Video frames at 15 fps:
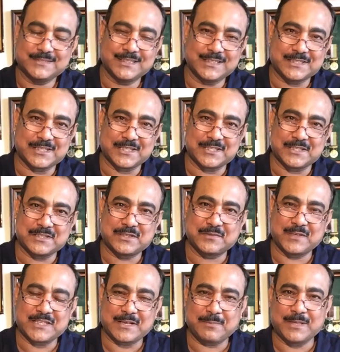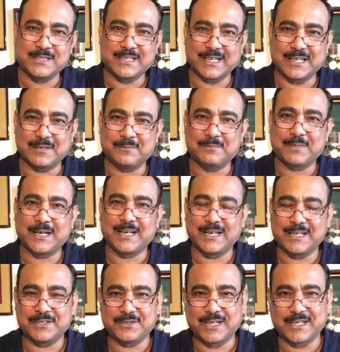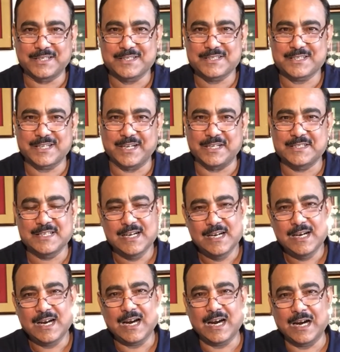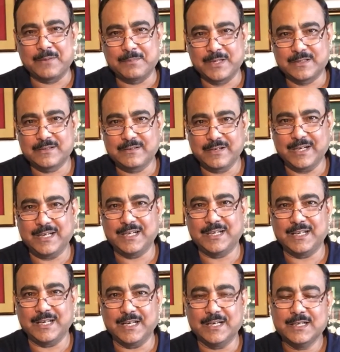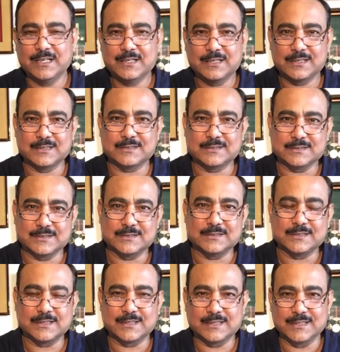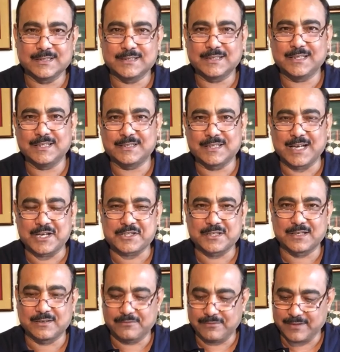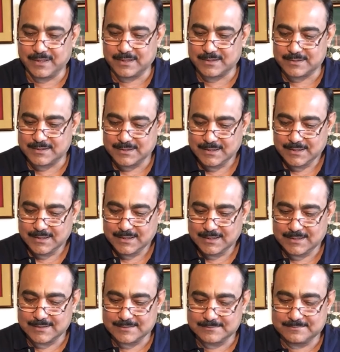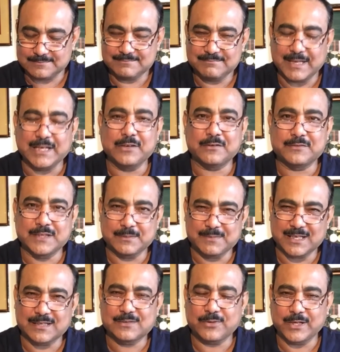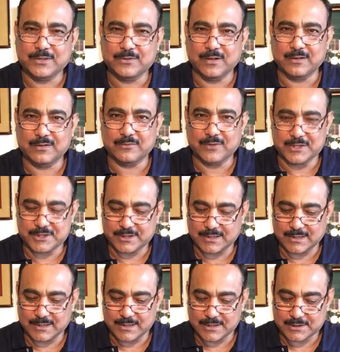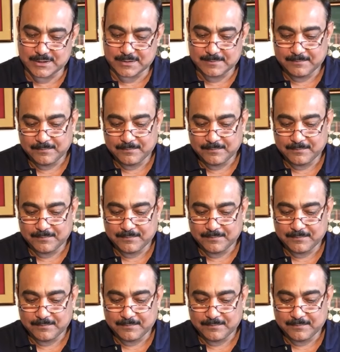decisions which have been taken by United States arbitrarily in the international affairs. Many of them are quite controversial in nature.